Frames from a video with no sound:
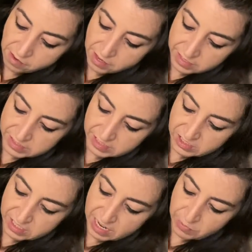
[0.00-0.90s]
It says,
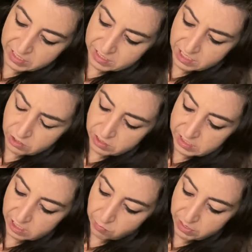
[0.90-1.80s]
today we continue to
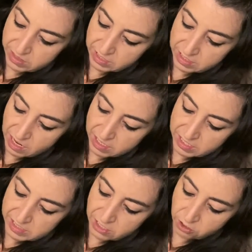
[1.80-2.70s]
celebrate the
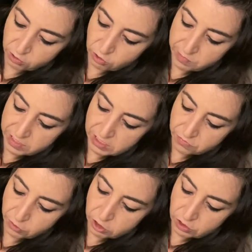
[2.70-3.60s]
goddess and her luminous
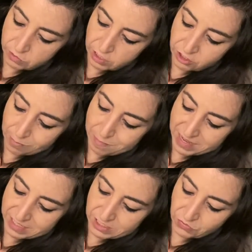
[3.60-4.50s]
virtues under
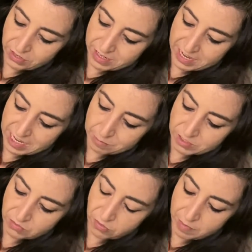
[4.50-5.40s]
many different
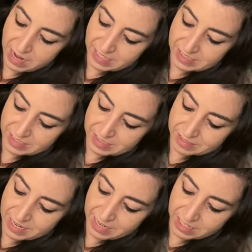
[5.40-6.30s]
names, from Isis,
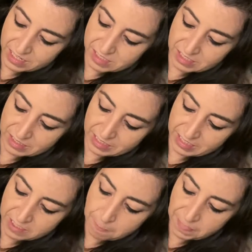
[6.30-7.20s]
Diana,
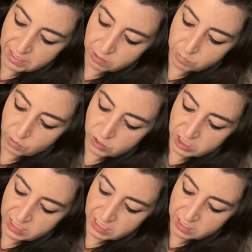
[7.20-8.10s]
Selene,
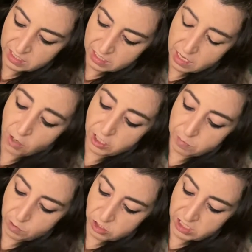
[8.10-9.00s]
Yamoja,
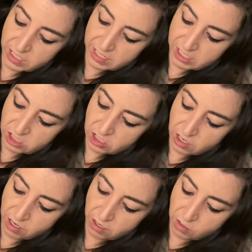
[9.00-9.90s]

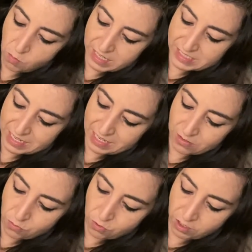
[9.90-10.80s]
Ishtar, Guaten,
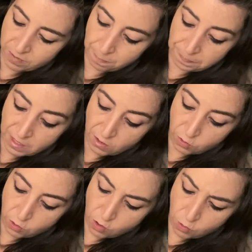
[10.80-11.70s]
or
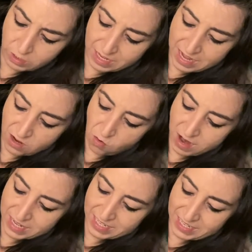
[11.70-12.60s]

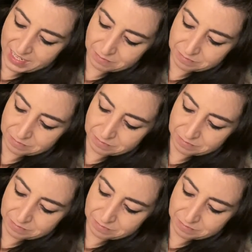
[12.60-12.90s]
Kolahuahi,